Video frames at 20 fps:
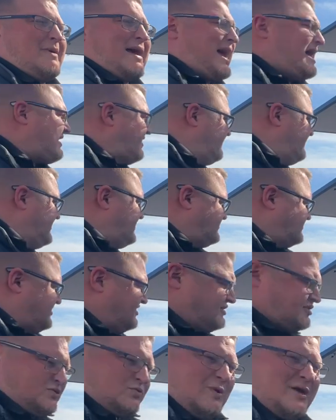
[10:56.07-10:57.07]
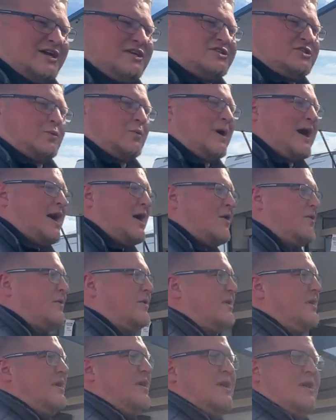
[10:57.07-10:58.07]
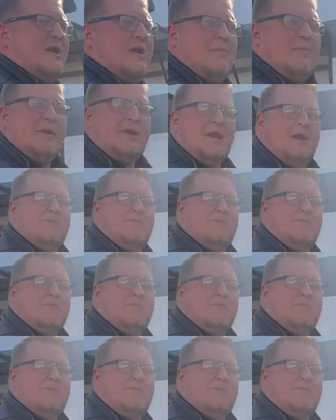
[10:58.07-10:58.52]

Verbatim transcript: back of this that swings around. But